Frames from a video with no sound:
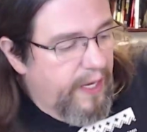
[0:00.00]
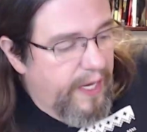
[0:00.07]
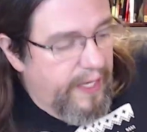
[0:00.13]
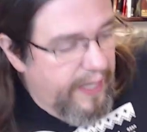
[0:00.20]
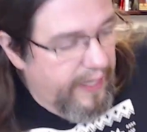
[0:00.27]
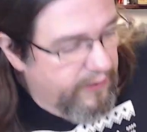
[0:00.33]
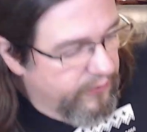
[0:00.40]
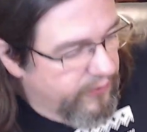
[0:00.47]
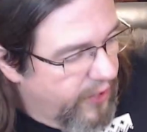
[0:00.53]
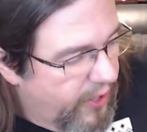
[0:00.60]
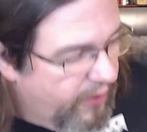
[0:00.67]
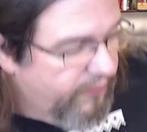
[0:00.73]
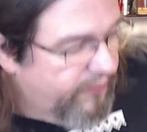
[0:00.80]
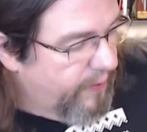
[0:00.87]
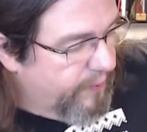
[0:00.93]
And I don't
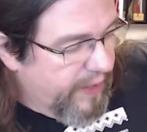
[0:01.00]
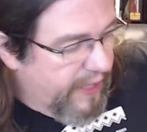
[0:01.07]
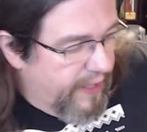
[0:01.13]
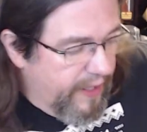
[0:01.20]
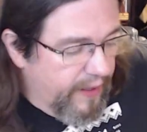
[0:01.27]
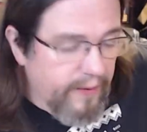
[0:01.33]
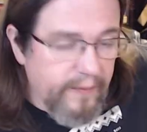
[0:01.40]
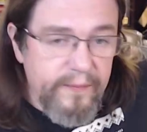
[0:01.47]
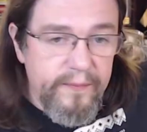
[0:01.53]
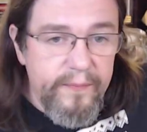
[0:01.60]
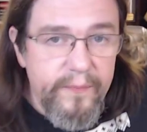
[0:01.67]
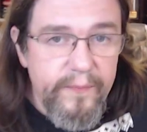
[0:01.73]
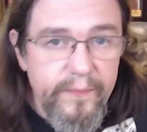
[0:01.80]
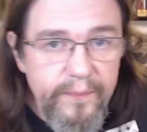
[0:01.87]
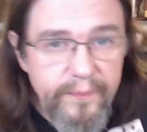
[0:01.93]
know if I'm getting
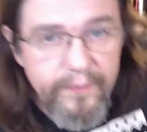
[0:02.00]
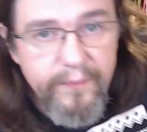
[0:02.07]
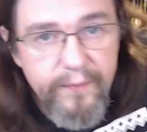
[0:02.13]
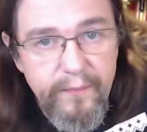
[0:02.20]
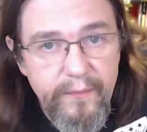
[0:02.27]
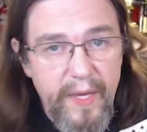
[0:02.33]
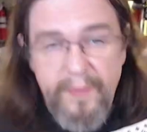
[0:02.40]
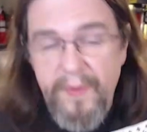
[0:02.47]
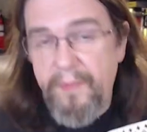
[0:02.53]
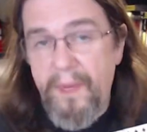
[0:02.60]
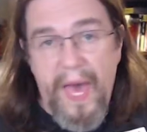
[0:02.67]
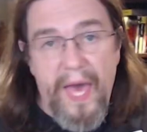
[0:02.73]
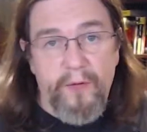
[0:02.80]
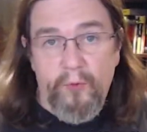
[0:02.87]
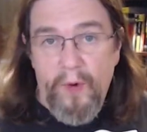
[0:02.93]
maybe
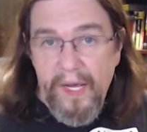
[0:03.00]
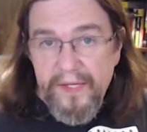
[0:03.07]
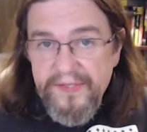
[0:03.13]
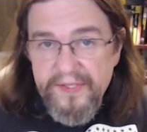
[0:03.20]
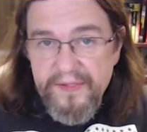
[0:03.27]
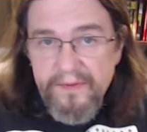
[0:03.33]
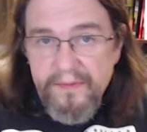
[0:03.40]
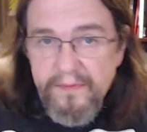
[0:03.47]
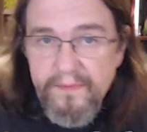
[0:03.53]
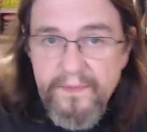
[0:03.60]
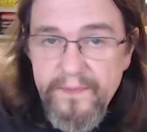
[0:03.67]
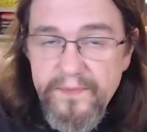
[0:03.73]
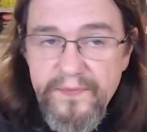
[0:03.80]
bad resin